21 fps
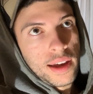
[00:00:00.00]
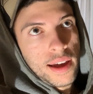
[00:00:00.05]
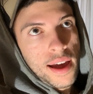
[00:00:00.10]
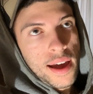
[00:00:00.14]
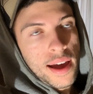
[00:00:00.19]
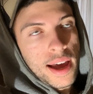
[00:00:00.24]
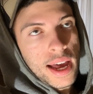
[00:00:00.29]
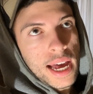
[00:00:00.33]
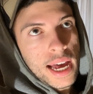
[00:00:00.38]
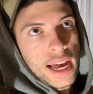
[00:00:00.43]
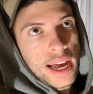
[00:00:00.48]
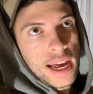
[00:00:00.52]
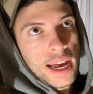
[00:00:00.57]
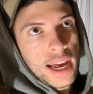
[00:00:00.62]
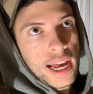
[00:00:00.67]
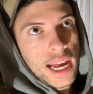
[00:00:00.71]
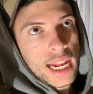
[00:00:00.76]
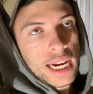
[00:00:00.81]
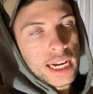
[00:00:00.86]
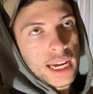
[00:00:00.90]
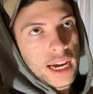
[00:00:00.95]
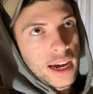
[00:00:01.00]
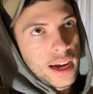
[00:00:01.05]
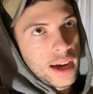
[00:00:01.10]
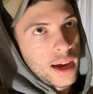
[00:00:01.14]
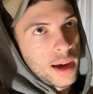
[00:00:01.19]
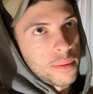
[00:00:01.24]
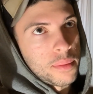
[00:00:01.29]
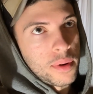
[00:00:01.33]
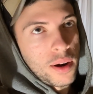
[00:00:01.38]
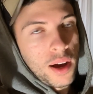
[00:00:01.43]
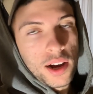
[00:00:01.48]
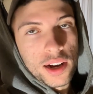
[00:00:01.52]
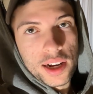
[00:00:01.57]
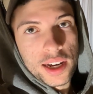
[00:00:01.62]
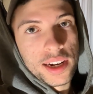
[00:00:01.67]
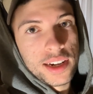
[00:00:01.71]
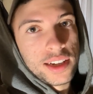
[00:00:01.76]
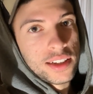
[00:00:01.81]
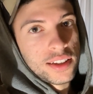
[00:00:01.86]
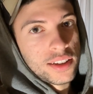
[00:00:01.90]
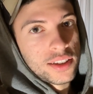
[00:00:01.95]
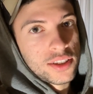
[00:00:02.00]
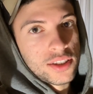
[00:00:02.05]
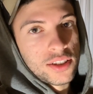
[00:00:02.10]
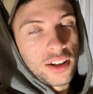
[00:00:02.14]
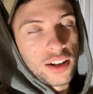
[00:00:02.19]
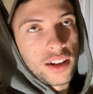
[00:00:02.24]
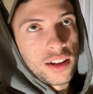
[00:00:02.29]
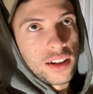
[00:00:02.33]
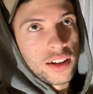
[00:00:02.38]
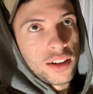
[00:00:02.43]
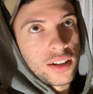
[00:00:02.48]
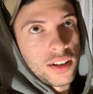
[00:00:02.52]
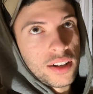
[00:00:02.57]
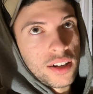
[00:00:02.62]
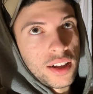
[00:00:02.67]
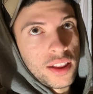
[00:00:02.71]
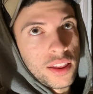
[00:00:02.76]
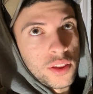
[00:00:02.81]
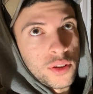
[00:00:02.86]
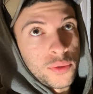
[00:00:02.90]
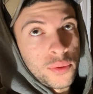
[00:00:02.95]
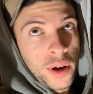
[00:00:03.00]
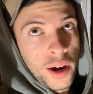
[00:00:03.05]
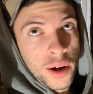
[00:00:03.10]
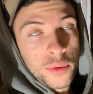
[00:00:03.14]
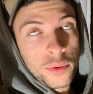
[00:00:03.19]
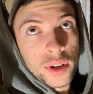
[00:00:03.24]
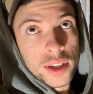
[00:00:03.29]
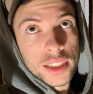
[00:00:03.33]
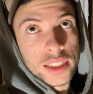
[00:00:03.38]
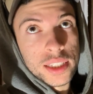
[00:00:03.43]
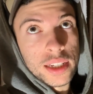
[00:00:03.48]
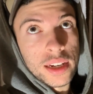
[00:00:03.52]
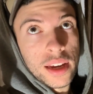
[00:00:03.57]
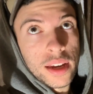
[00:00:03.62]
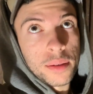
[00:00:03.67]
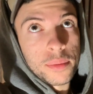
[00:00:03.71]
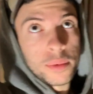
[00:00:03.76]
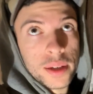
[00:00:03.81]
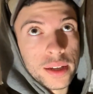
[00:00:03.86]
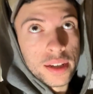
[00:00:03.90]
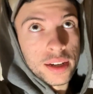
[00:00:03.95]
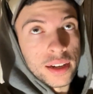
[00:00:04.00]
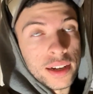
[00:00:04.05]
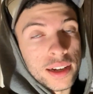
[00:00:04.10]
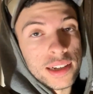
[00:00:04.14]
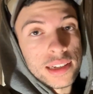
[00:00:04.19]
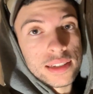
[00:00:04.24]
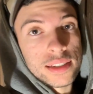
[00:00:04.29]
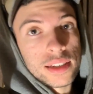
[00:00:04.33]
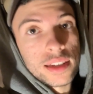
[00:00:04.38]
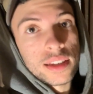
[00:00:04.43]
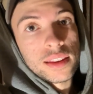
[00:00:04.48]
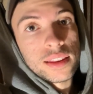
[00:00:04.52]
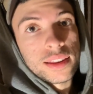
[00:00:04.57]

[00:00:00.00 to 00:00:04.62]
and I'm not gonna install the right one today because